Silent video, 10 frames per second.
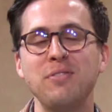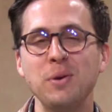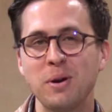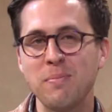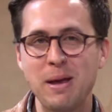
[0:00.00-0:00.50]

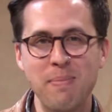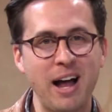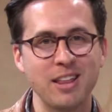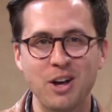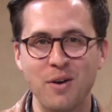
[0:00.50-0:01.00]
you want to be a
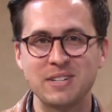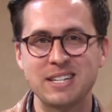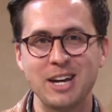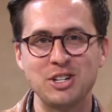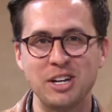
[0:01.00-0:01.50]
part of the
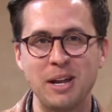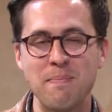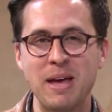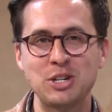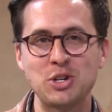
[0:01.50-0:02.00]
conversation,
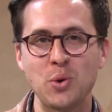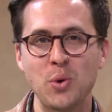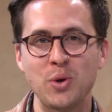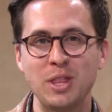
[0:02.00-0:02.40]
make sure